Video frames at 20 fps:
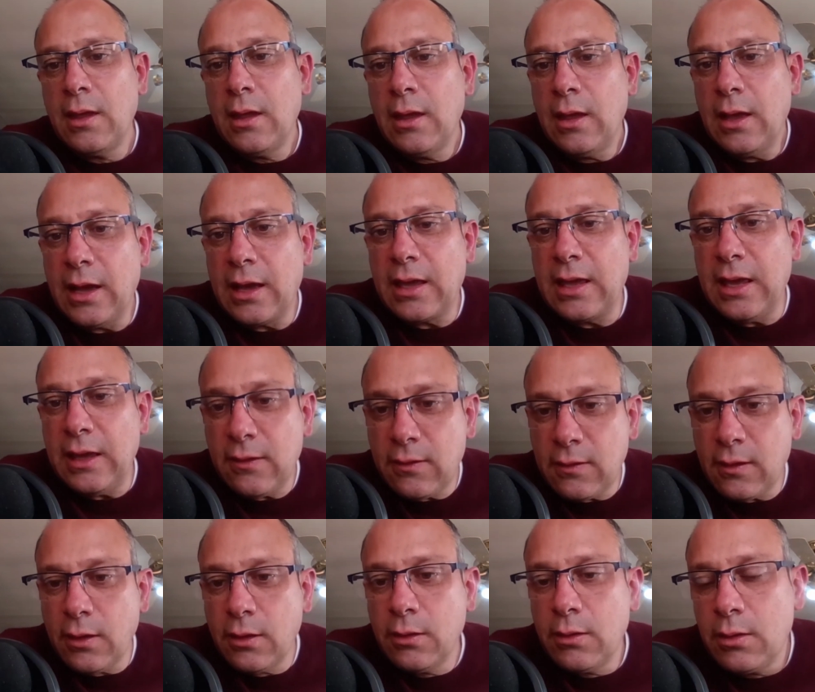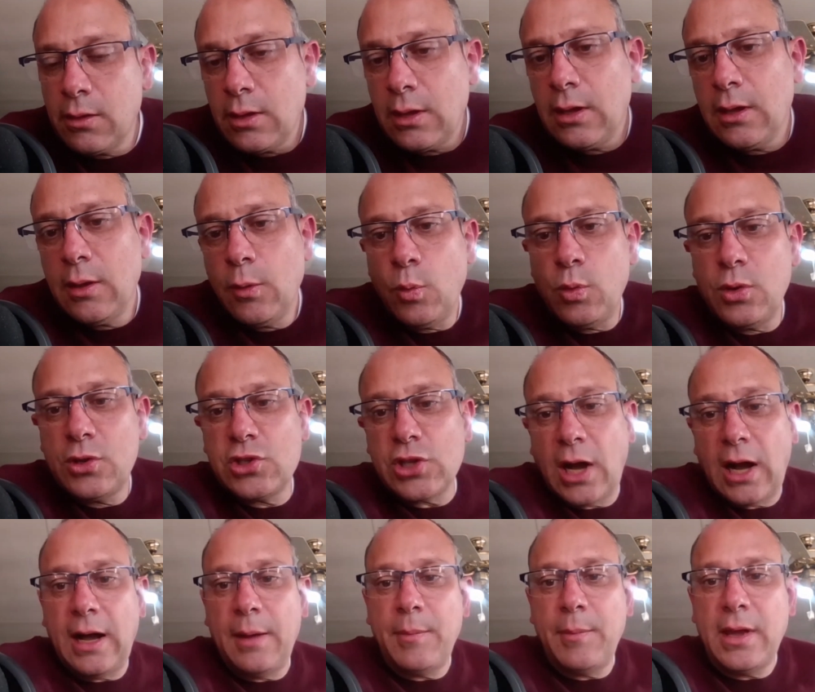a gesso, which
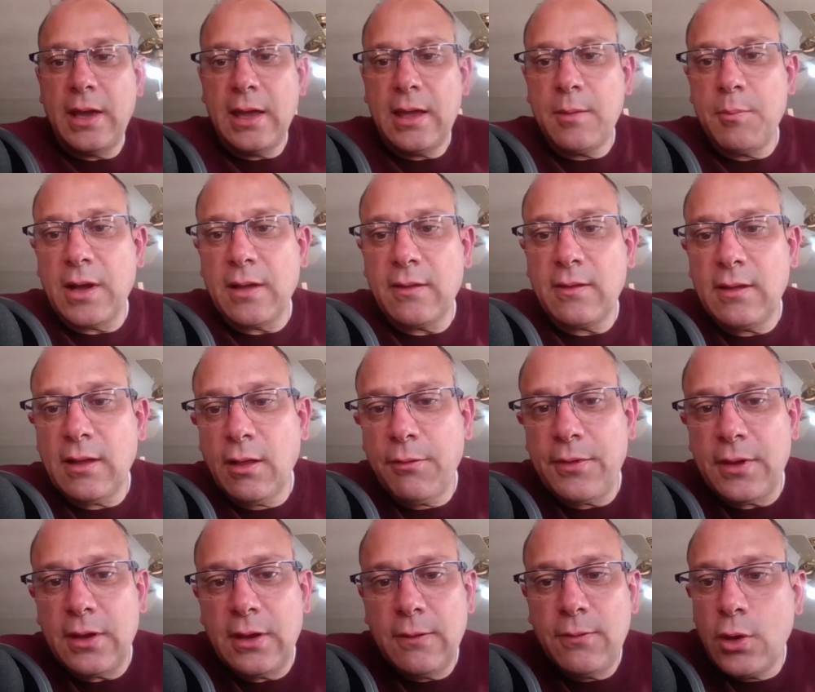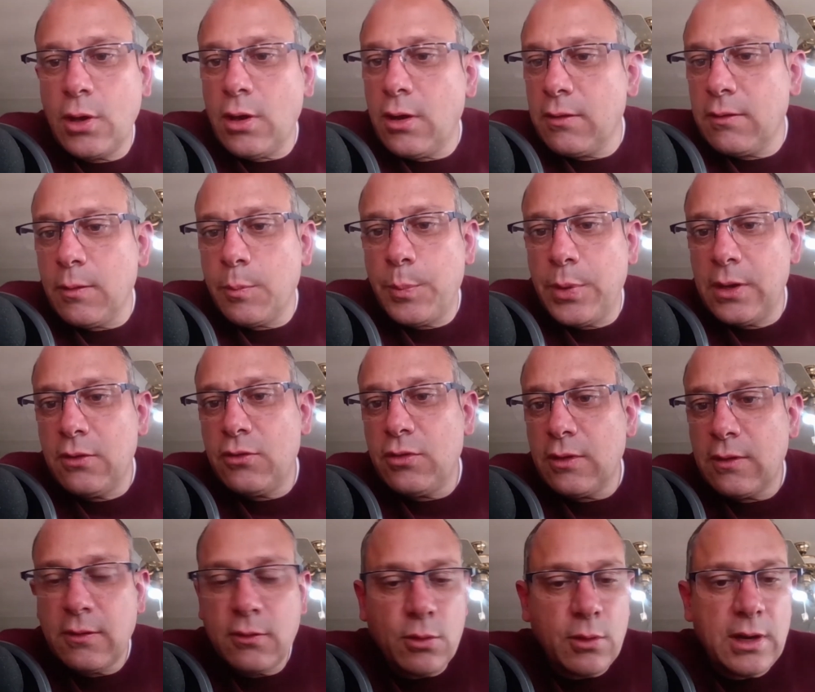I make myself. And if you go into
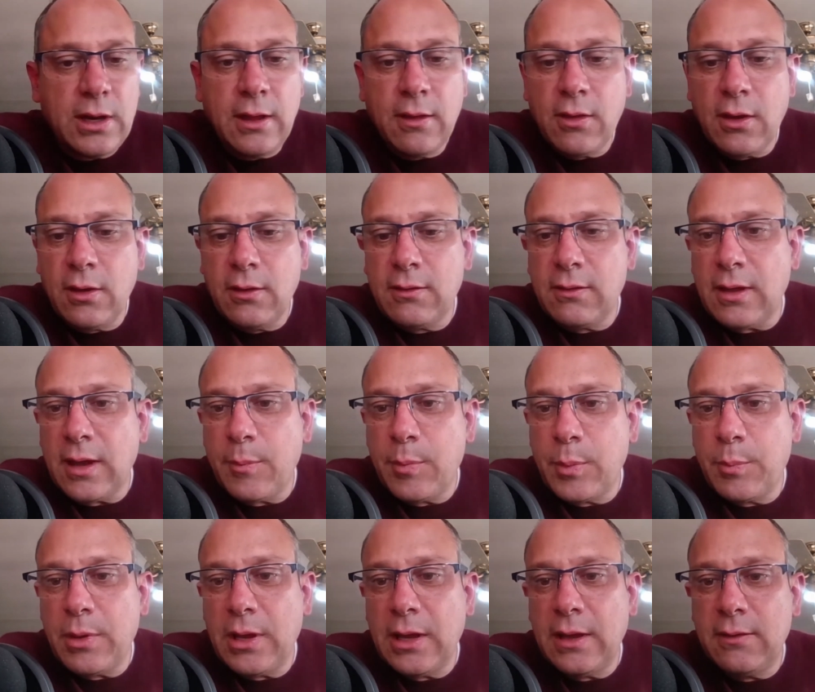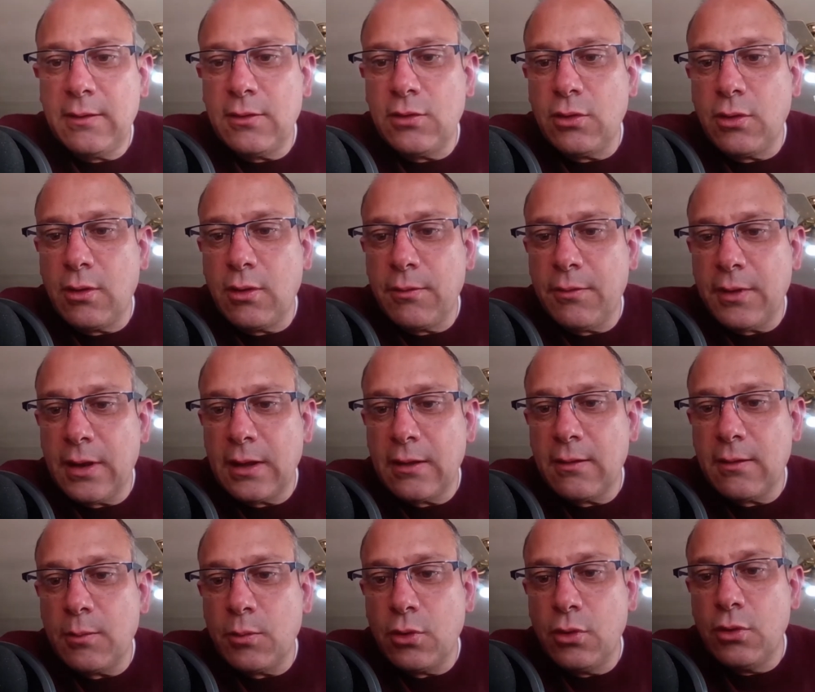Pinterest or any of those type of places, you can find
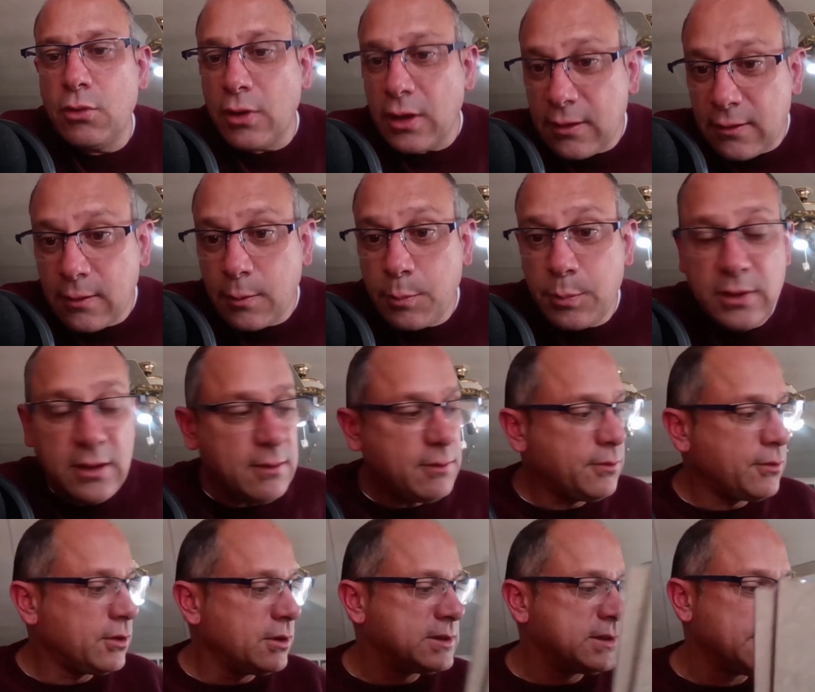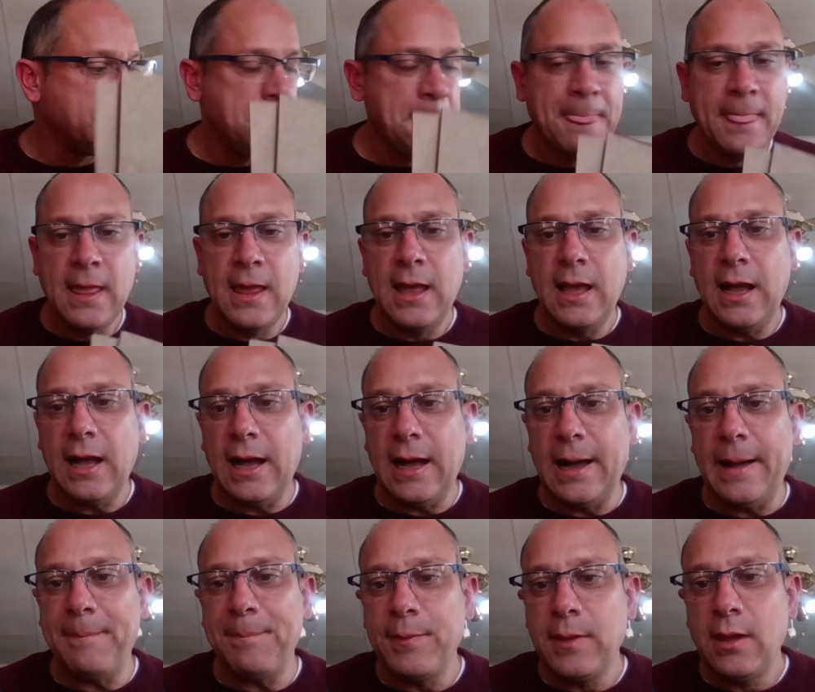some good recipes for it.
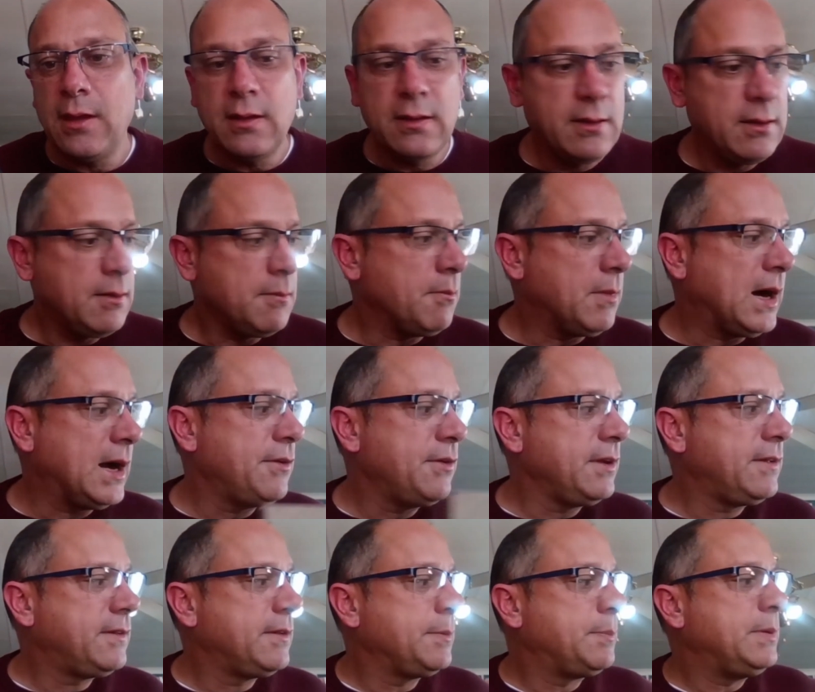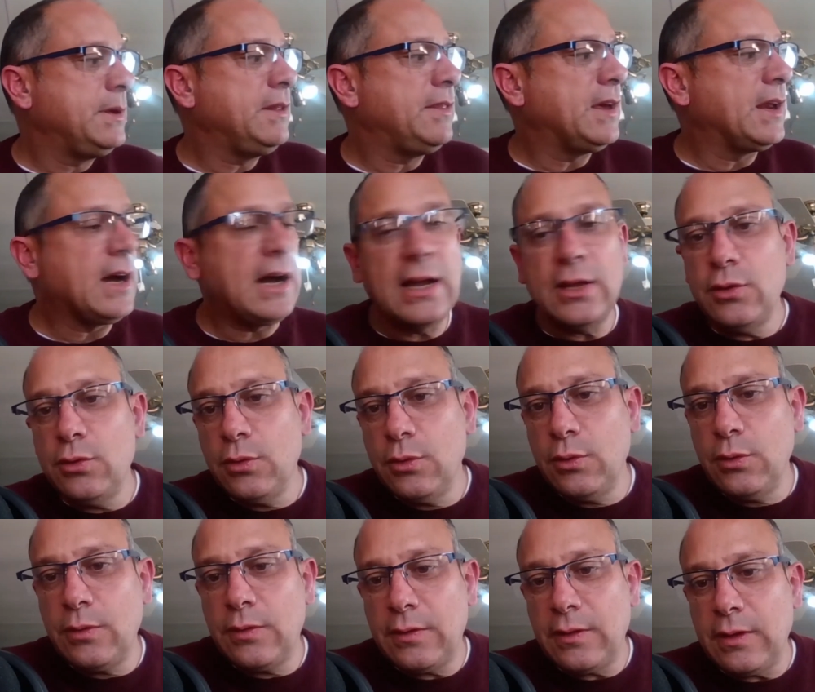My recipe that I
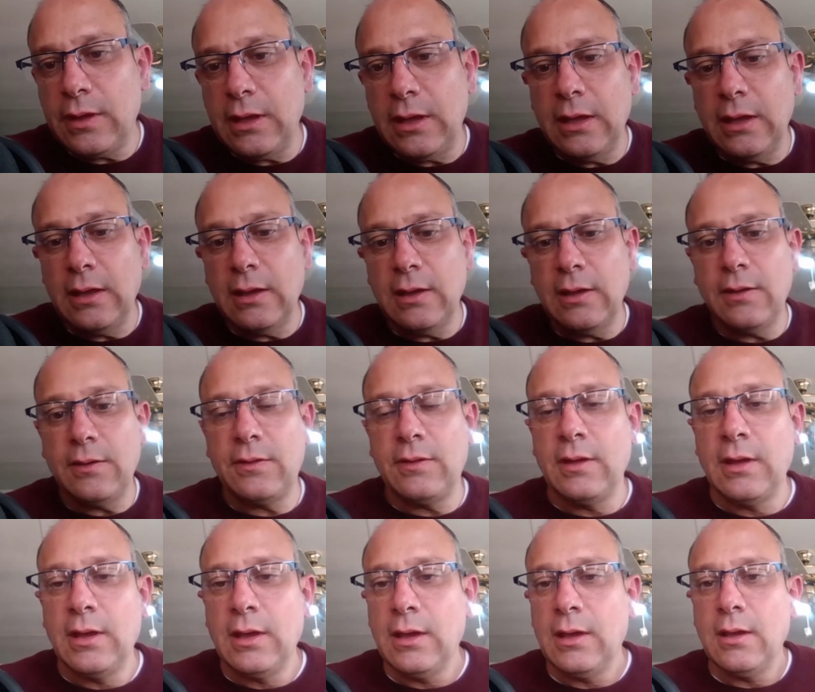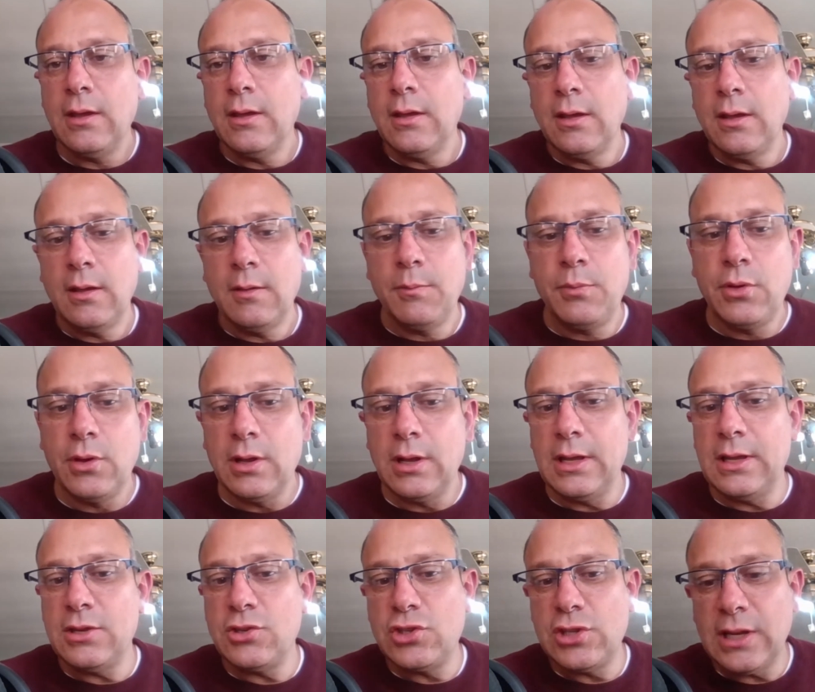use is
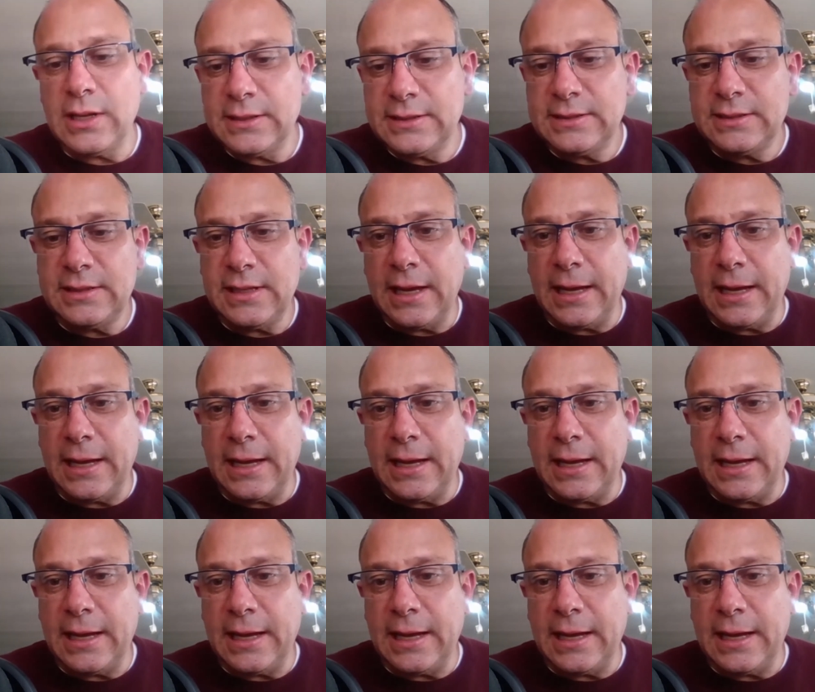purely just